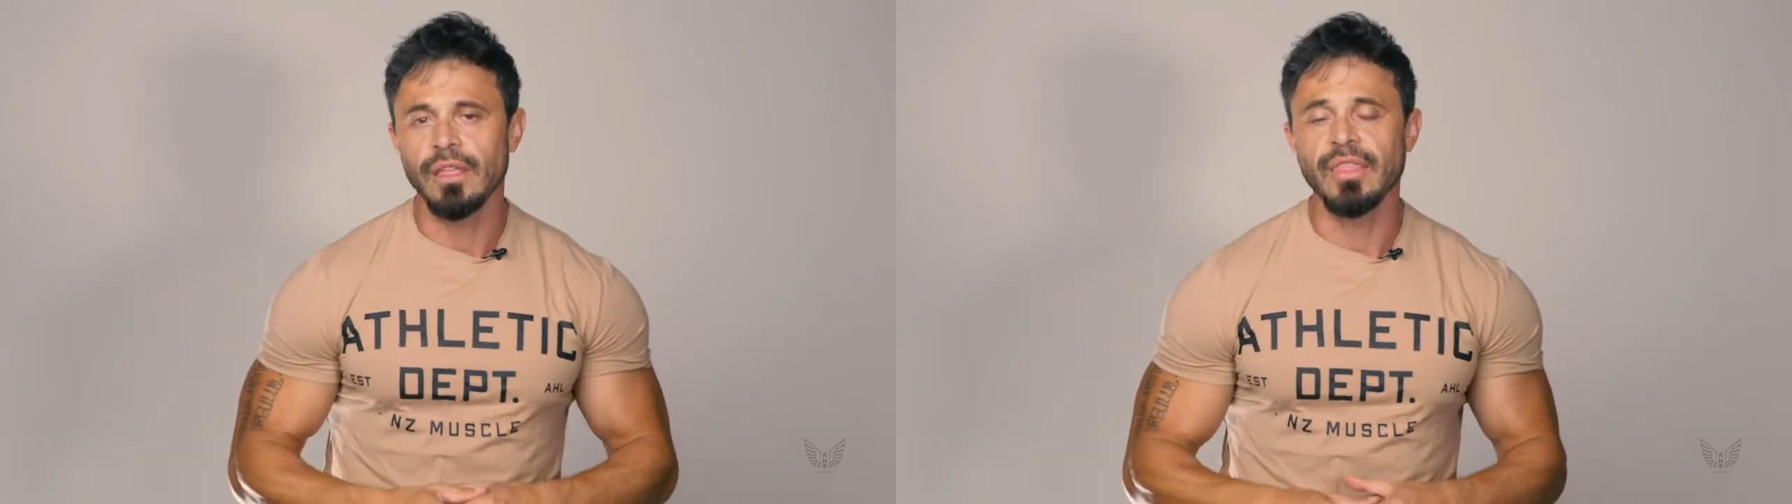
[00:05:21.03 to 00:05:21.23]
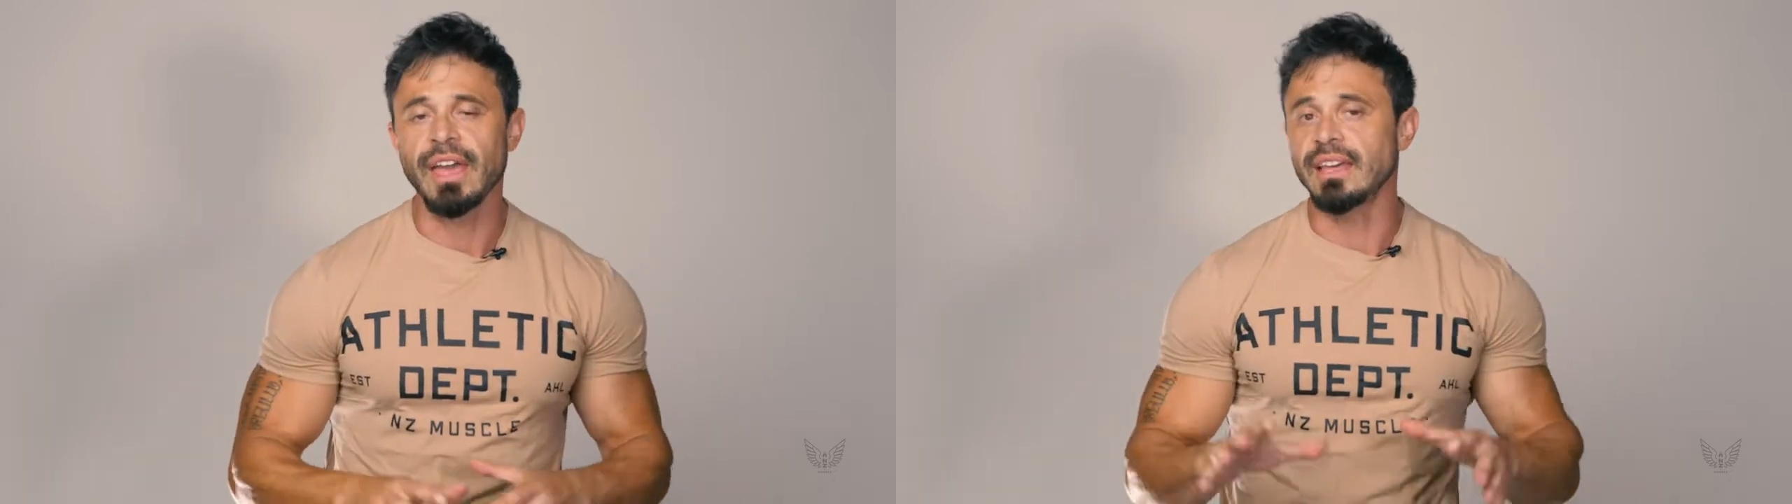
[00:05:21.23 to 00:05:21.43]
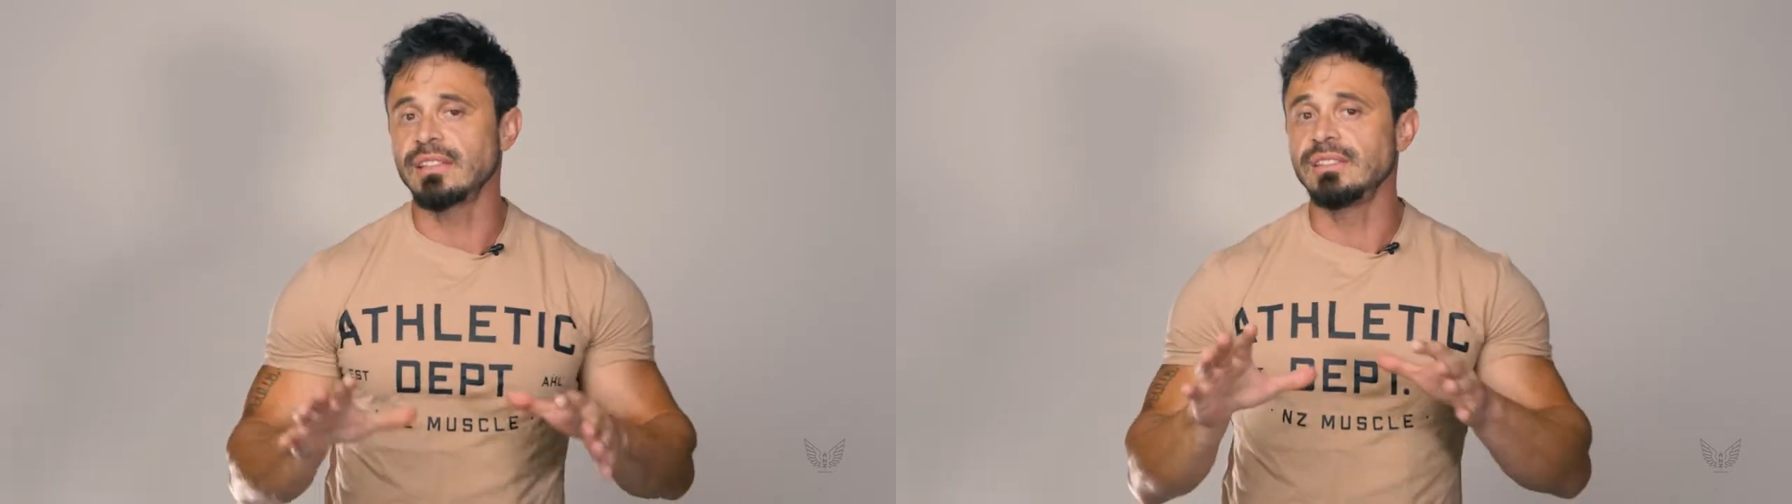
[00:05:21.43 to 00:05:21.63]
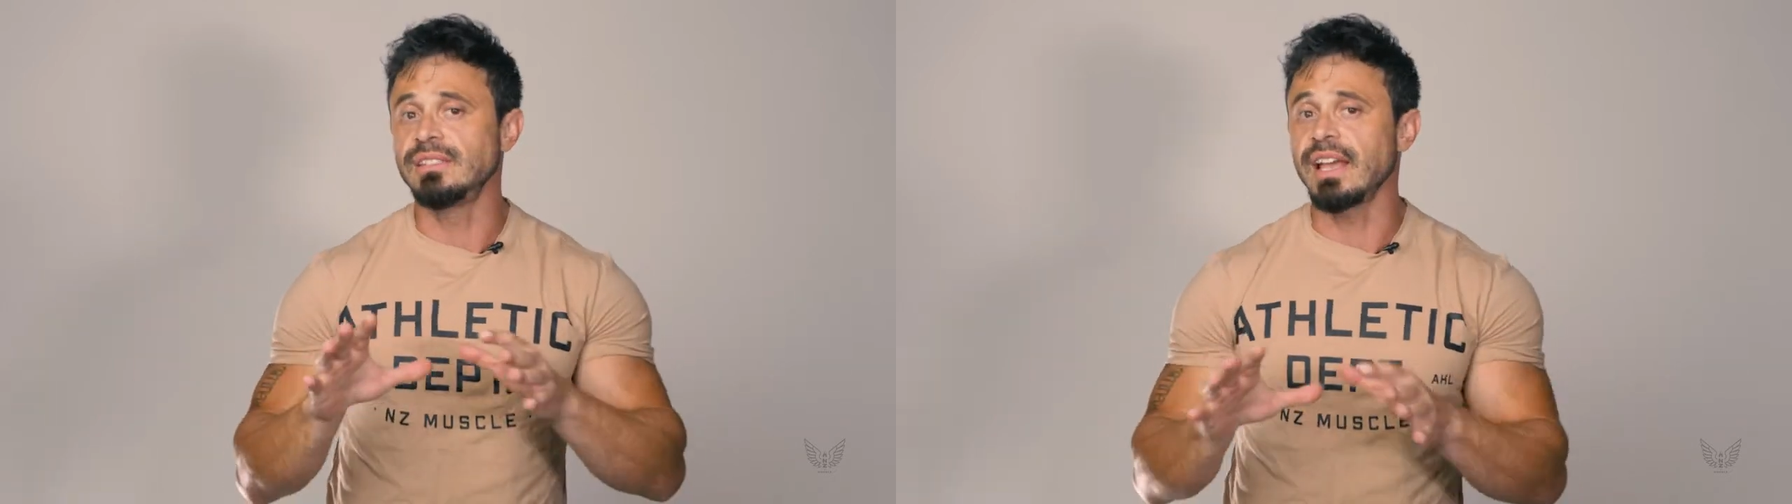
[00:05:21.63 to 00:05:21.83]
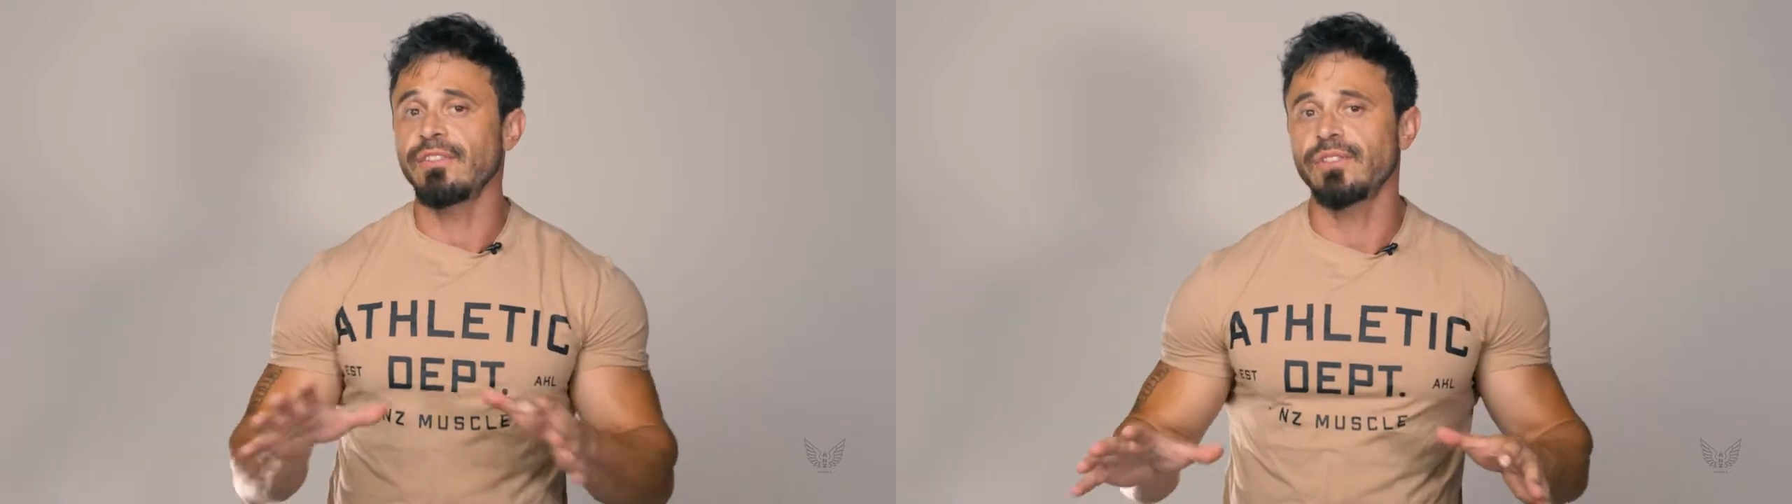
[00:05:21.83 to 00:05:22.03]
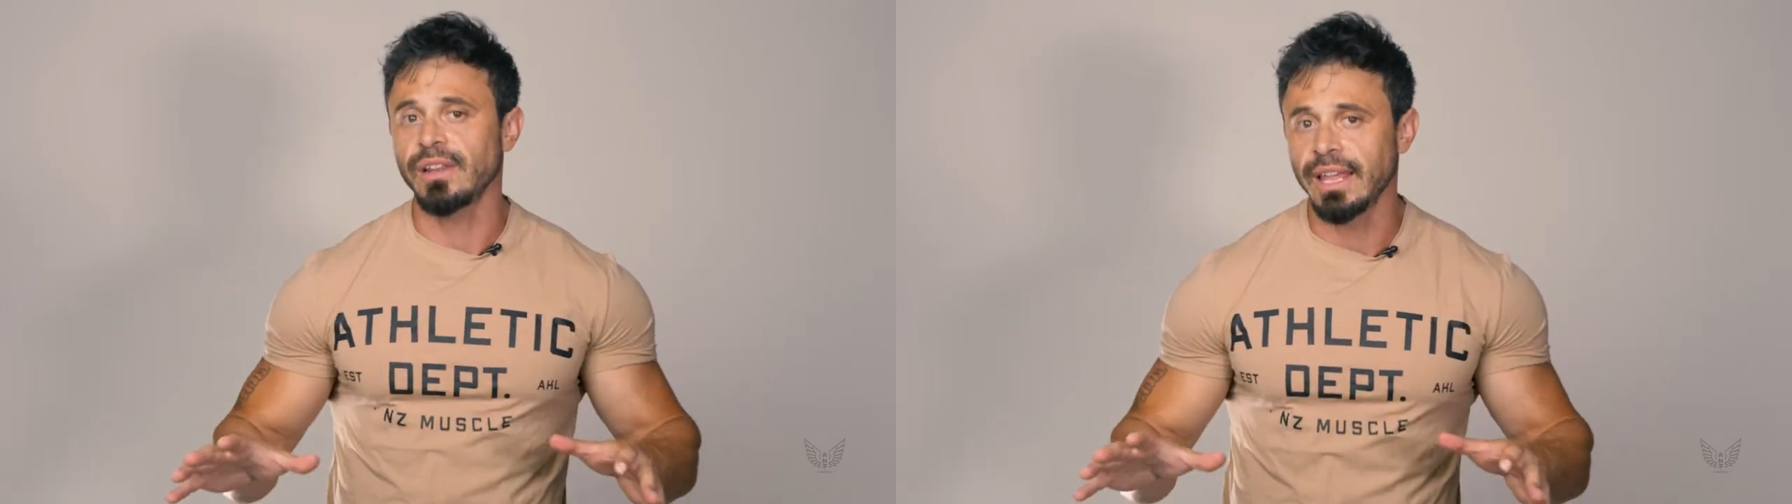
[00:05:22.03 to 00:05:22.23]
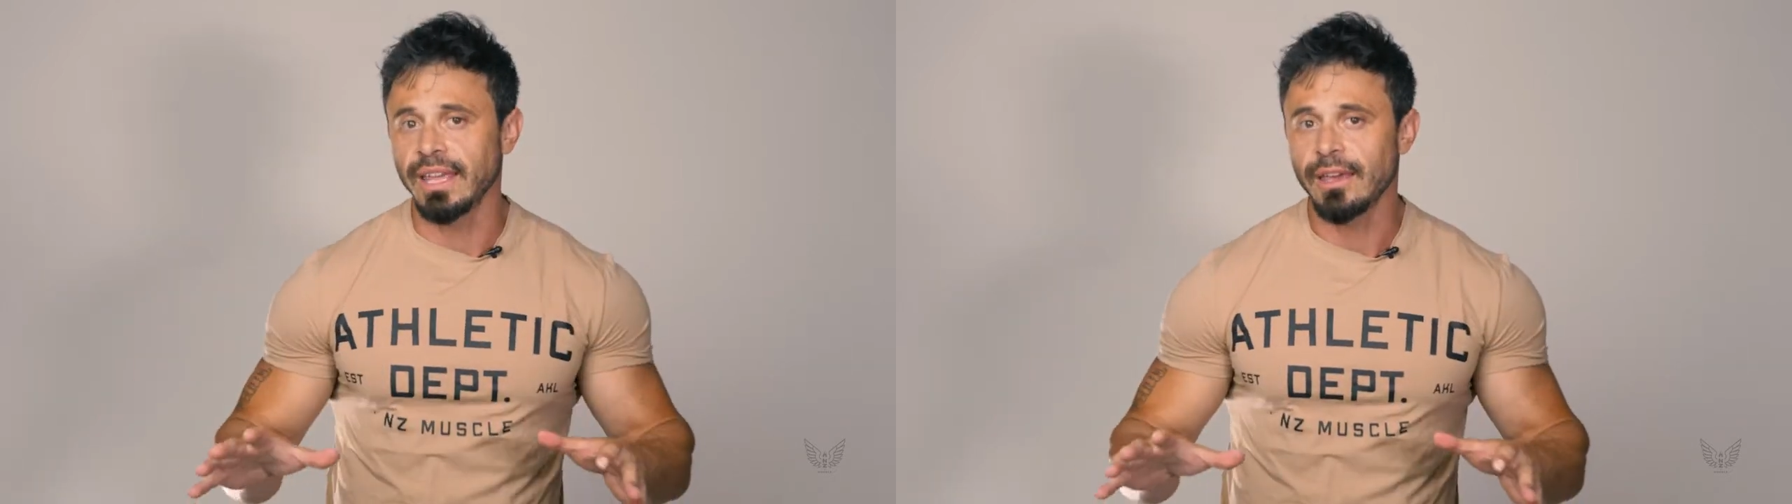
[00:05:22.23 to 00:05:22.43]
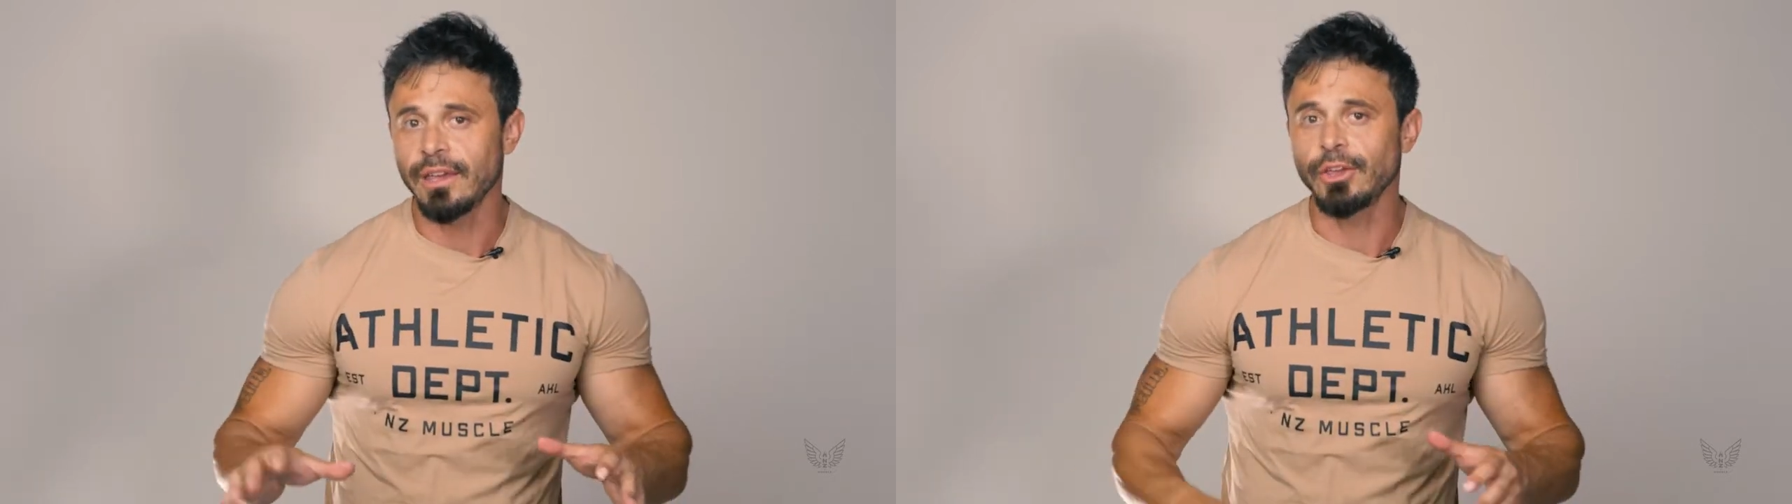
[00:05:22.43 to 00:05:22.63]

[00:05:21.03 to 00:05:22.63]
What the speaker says: they are definitely